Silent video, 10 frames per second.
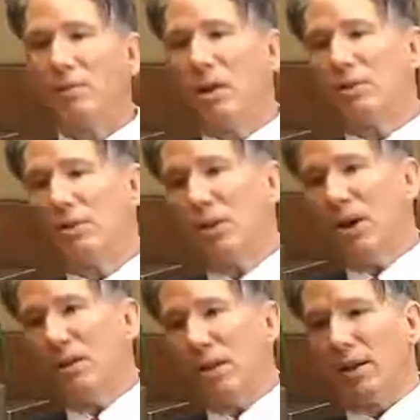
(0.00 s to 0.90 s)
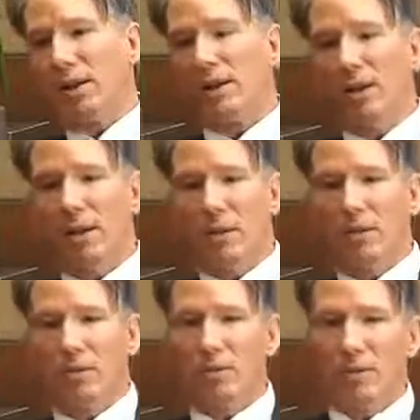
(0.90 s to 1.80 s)
Dr. Wallach,
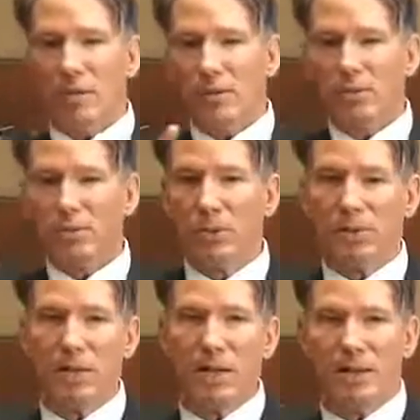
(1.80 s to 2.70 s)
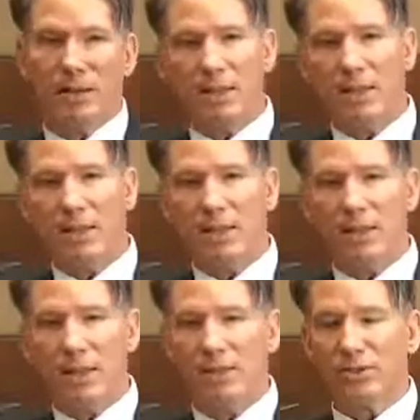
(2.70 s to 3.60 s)
when he was working at the
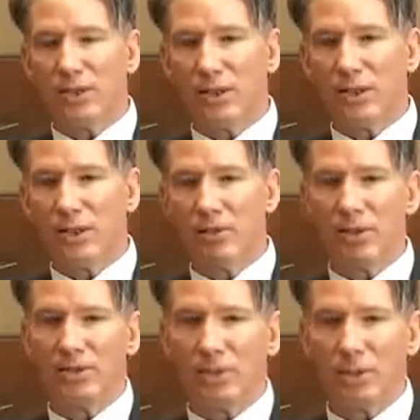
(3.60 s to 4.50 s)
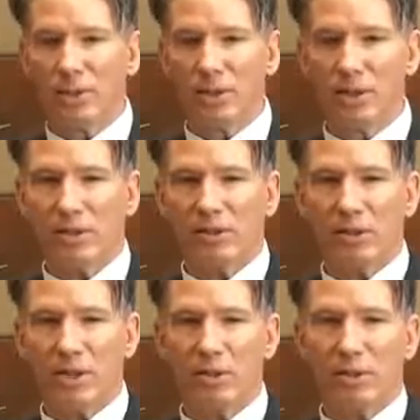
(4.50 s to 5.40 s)
cancer clinic in Mexico, because
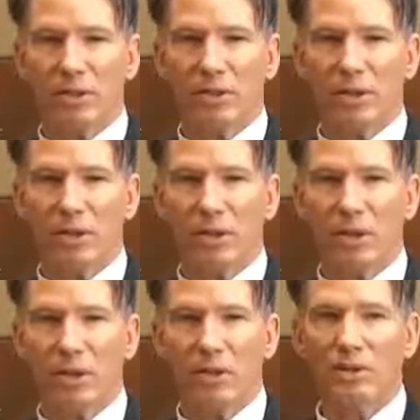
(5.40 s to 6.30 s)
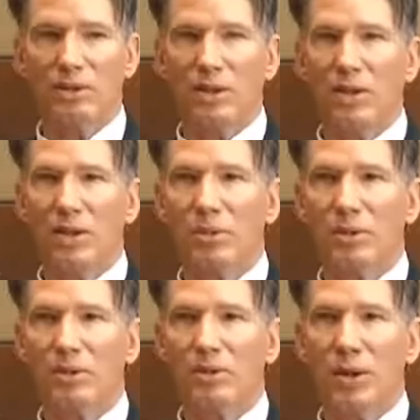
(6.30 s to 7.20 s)
the holistic
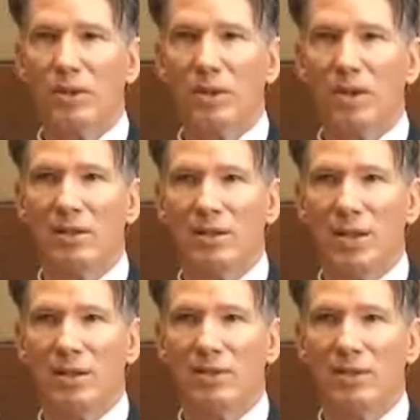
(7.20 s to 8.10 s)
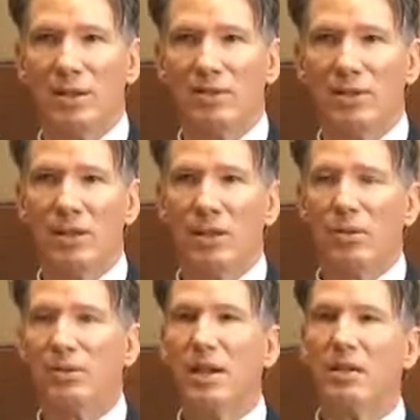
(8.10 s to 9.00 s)
therapeutics are outlawed in the United States,
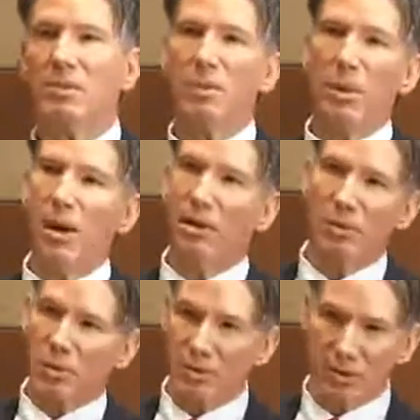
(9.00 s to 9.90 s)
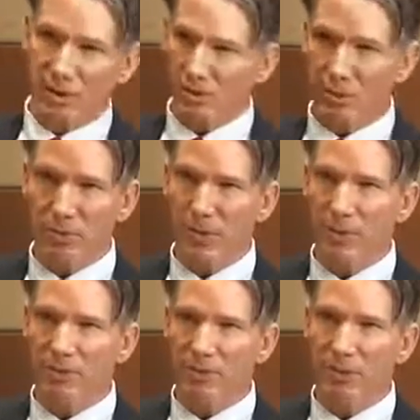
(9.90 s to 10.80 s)
was having remarkable results with
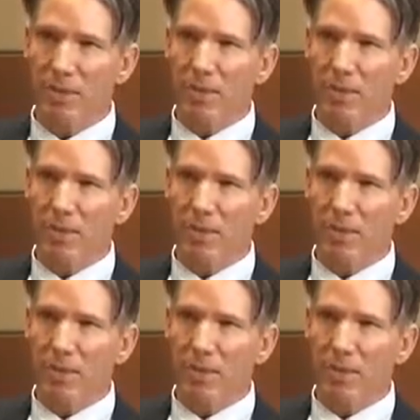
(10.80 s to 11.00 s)
cancer.